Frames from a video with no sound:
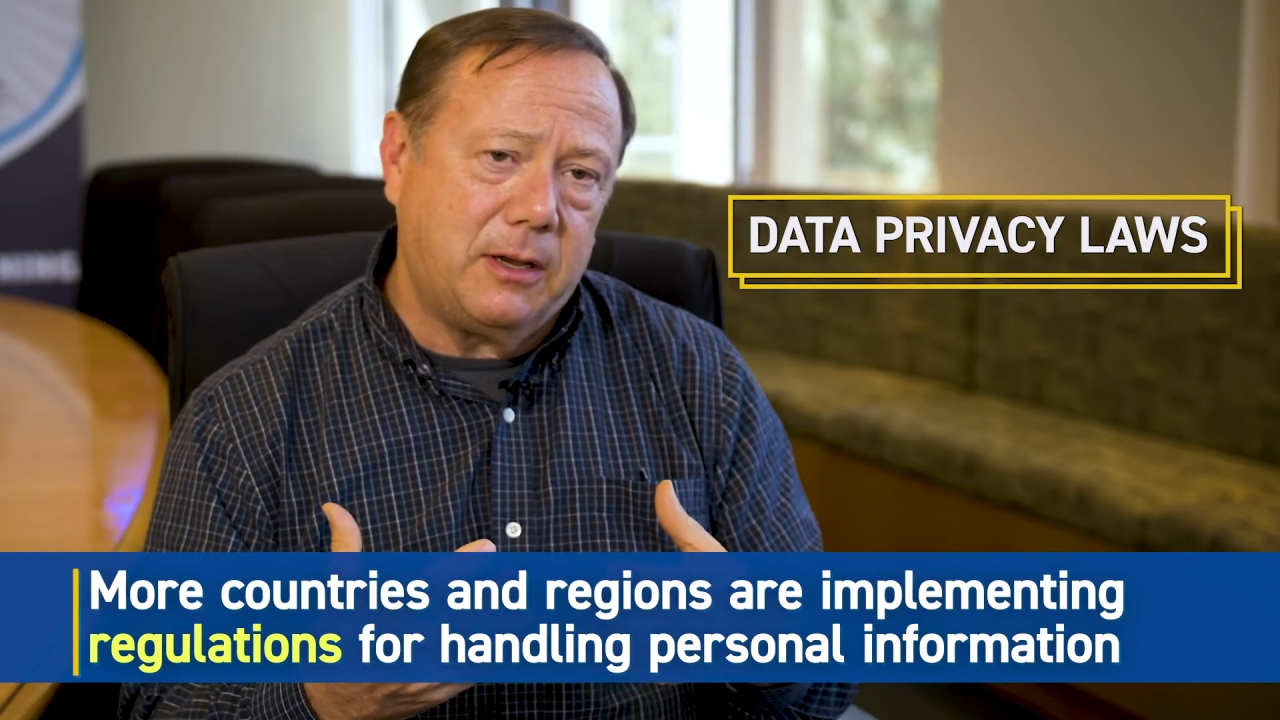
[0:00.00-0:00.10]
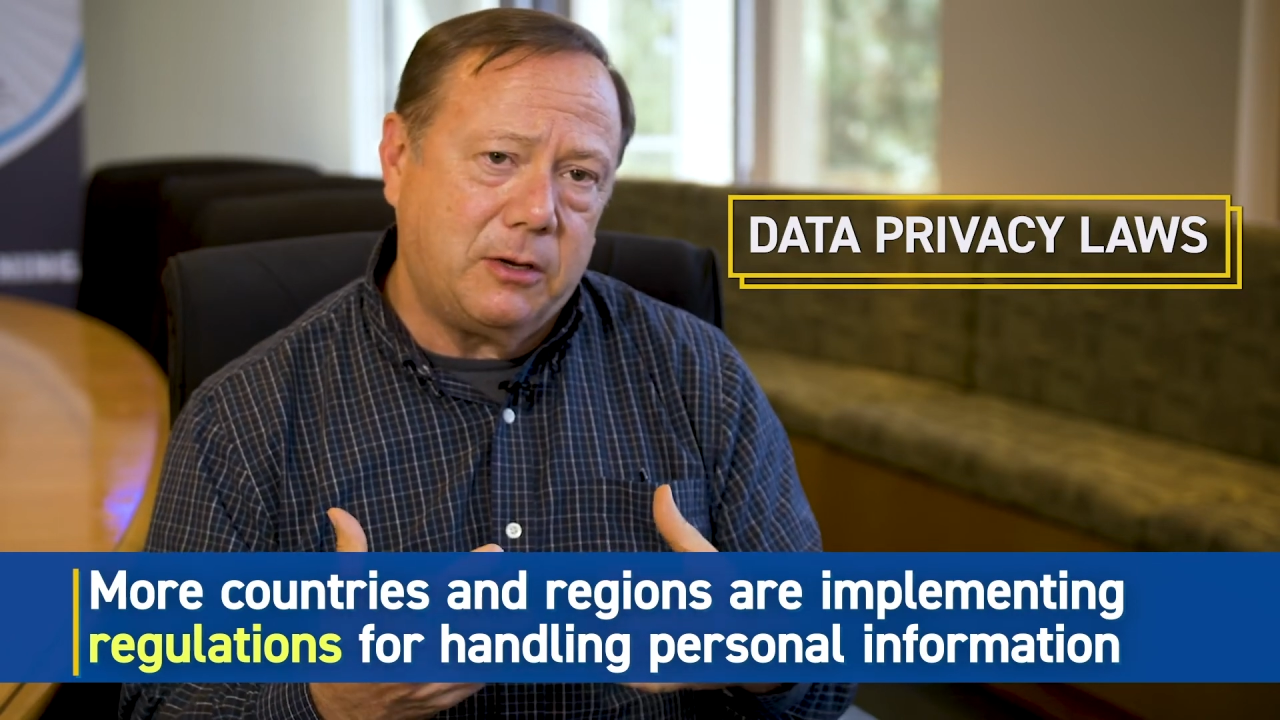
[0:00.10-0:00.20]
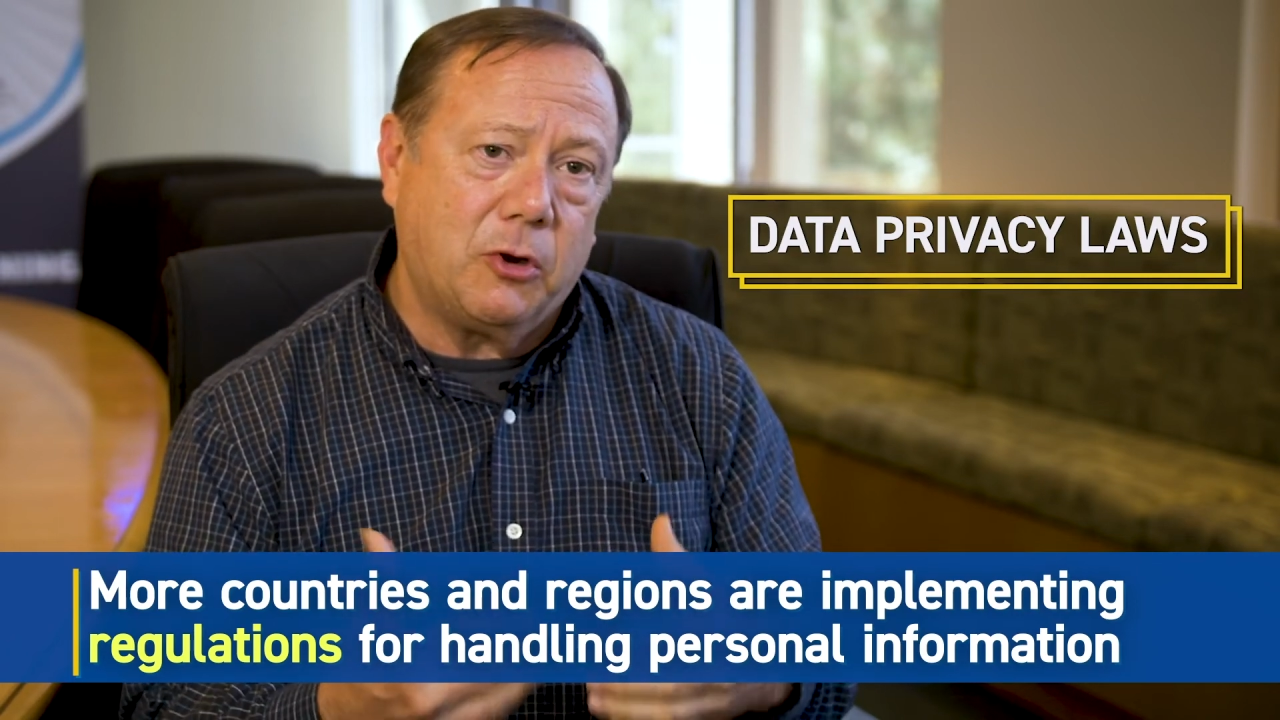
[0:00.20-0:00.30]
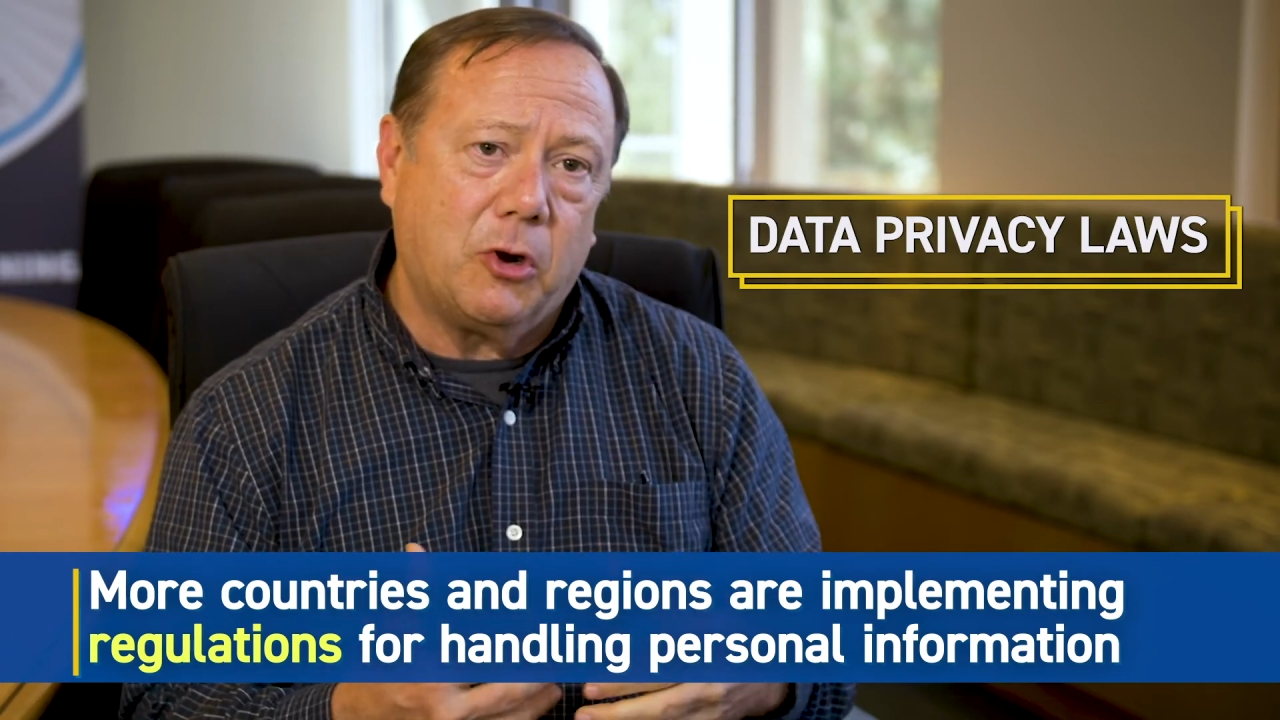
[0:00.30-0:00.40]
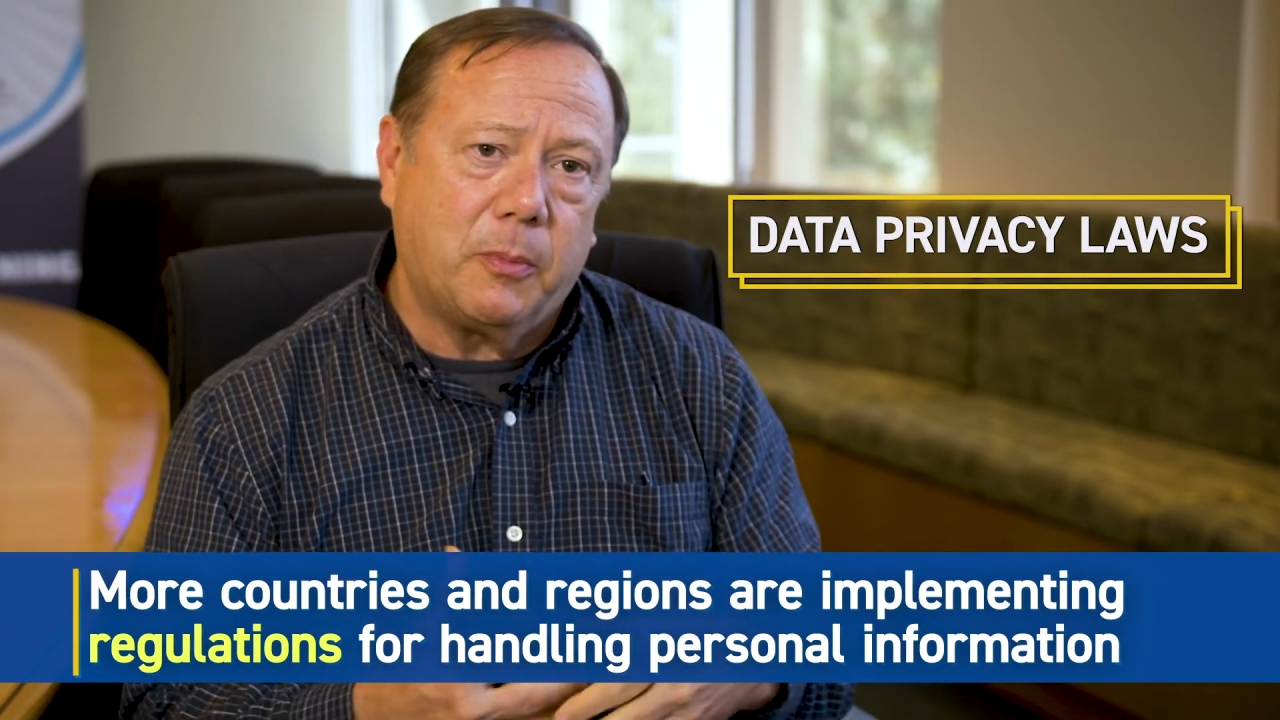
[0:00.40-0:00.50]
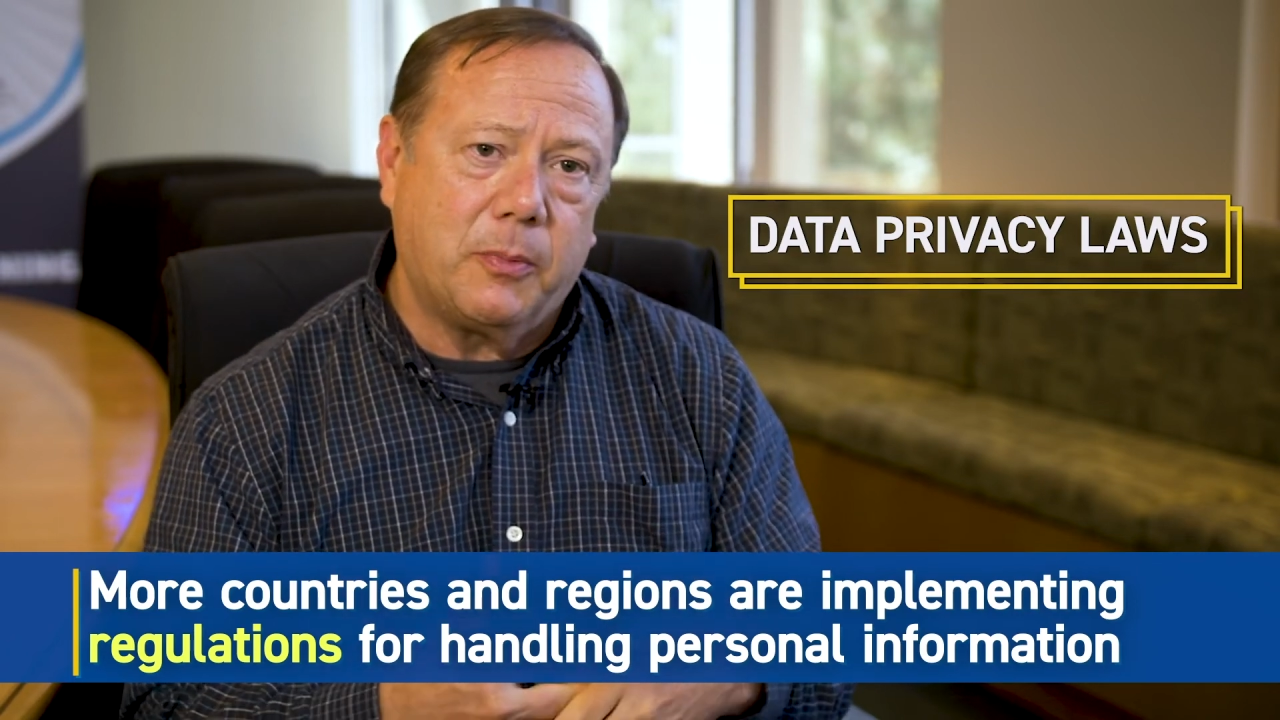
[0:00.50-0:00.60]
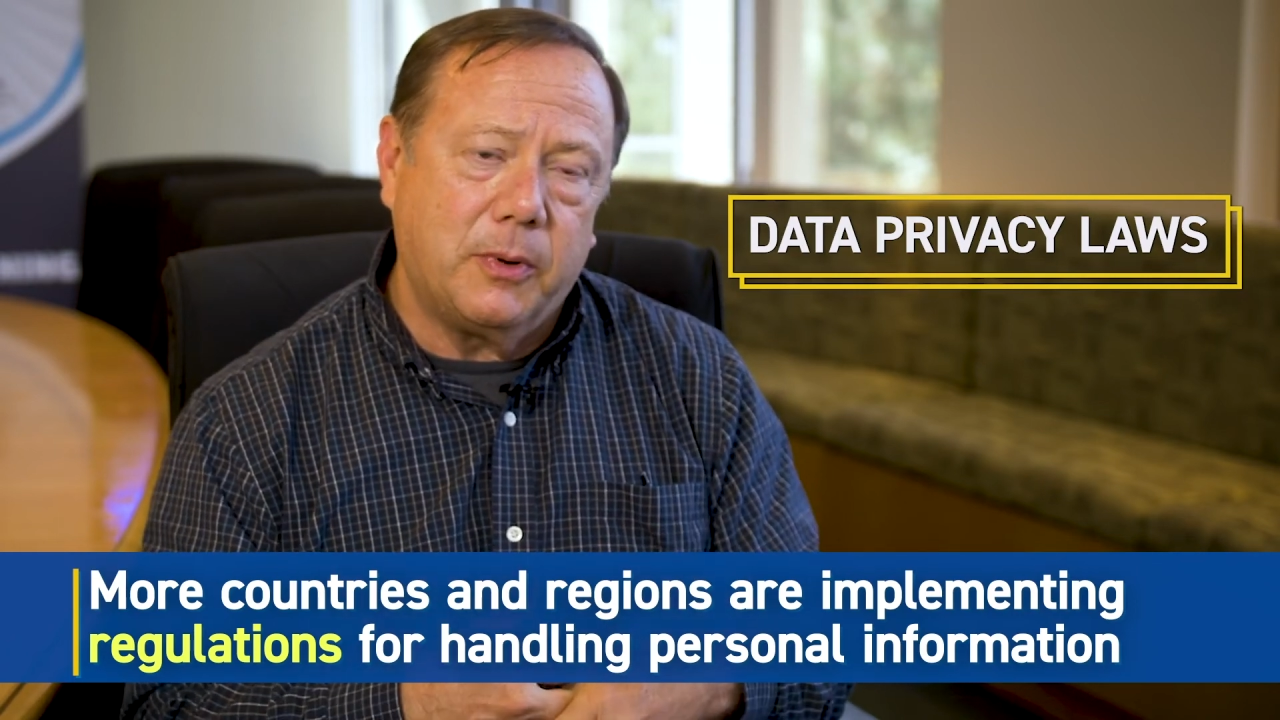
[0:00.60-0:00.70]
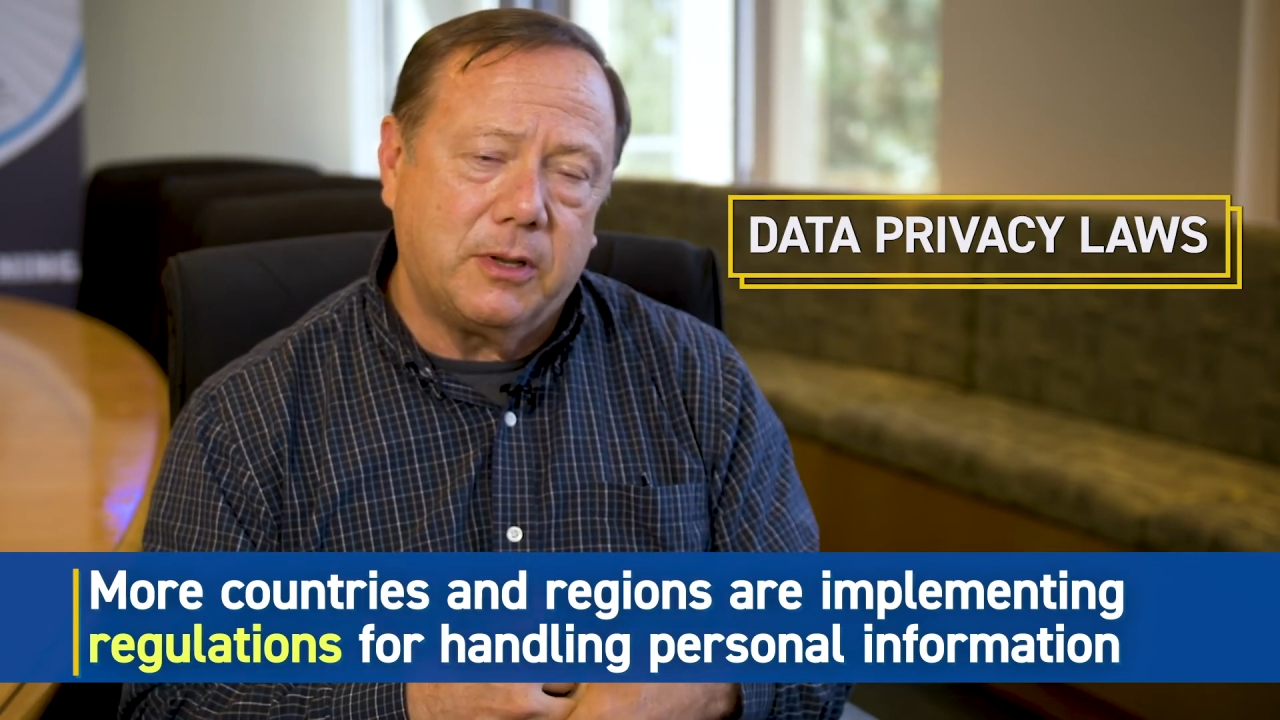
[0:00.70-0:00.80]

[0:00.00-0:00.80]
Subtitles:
in Europe